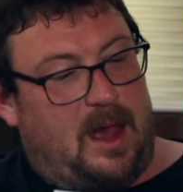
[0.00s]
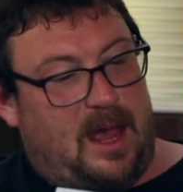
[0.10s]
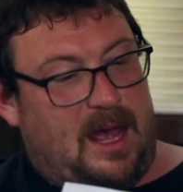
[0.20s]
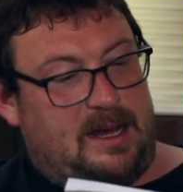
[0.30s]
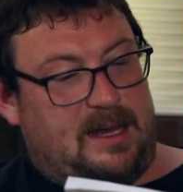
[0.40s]

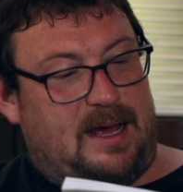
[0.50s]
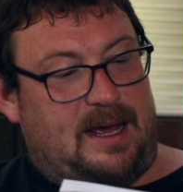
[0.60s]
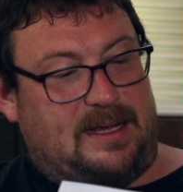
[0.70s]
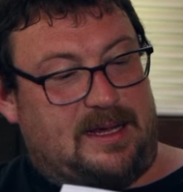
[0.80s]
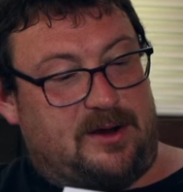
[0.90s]
And
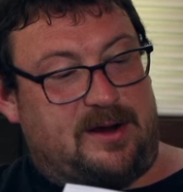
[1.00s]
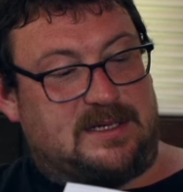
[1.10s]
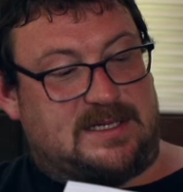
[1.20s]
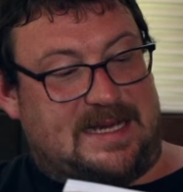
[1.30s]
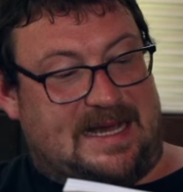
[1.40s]
you're going
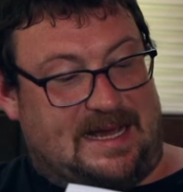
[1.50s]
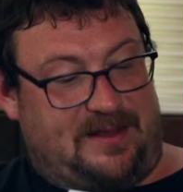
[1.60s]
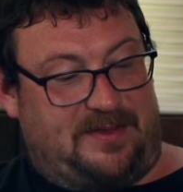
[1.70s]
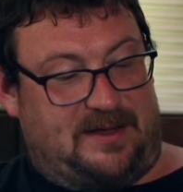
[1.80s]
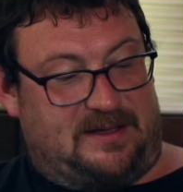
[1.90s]
to see
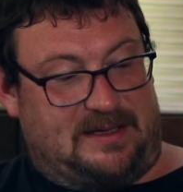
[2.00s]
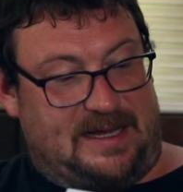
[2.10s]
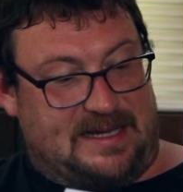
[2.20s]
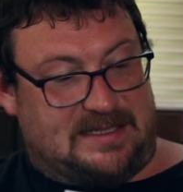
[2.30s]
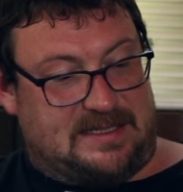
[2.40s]
it the
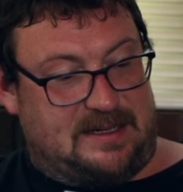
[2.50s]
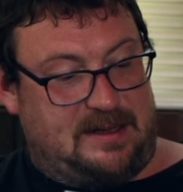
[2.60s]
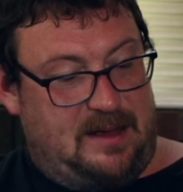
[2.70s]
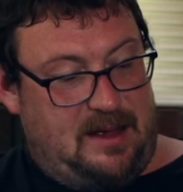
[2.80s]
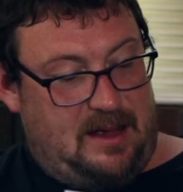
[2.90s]
least.
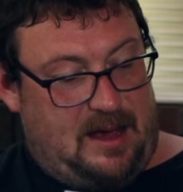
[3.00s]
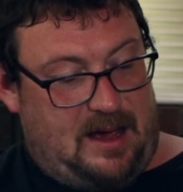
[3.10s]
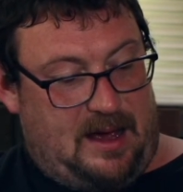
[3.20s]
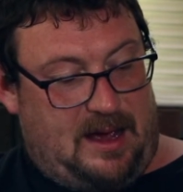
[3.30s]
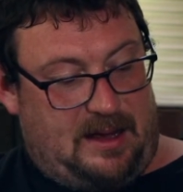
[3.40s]

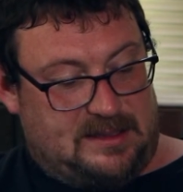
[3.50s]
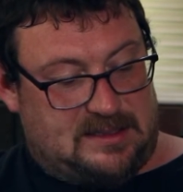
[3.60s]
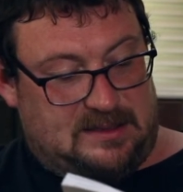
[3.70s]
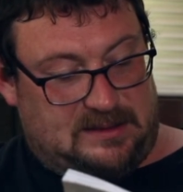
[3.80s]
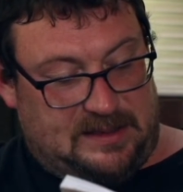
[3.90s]

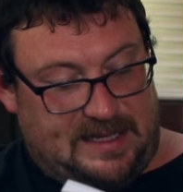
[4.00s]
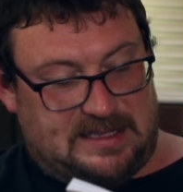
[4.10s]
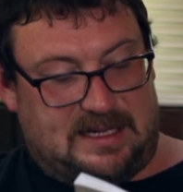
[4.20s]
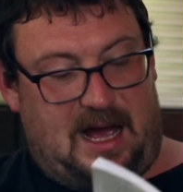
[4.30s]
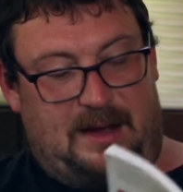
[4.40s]
It's the
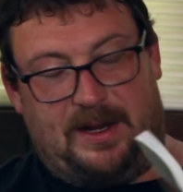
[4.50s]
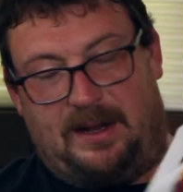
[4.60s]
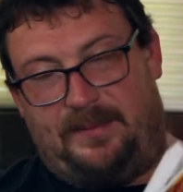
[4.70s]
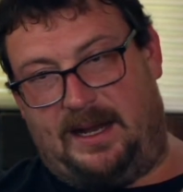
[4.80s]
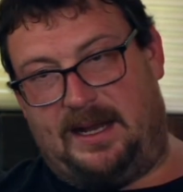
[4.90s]
least common.
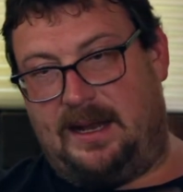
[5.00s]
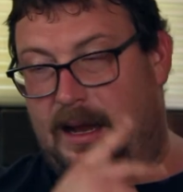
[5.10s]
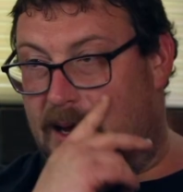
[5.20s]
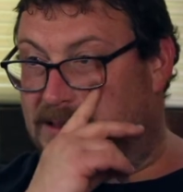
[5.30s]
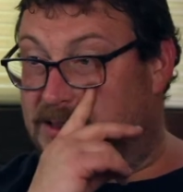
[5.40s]
I mean,
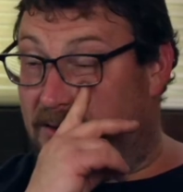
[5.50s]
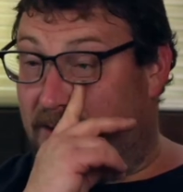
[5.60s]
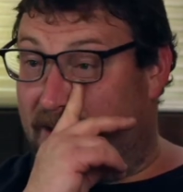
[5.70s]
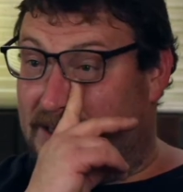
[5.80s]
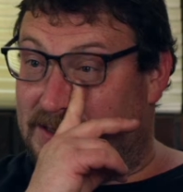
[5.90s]
it
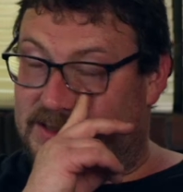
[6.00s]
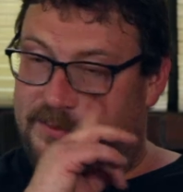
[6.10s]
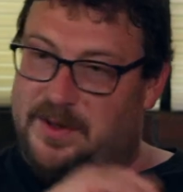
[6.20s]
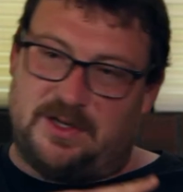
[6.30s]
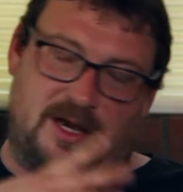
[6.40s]
generally is just
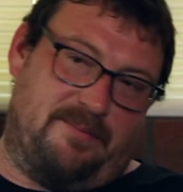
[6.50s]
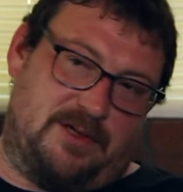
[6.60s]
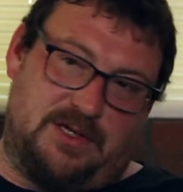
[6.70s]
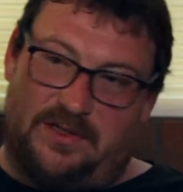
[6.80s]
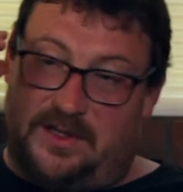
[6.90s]
a bunch of
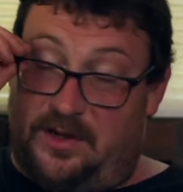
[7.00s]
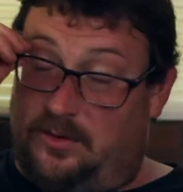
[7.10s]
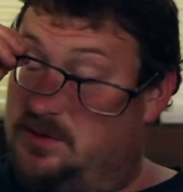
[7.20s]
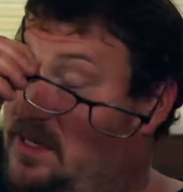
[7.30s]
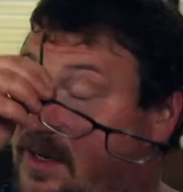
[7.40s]
images that
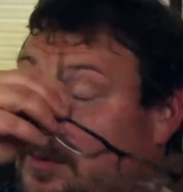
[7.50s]
don't seem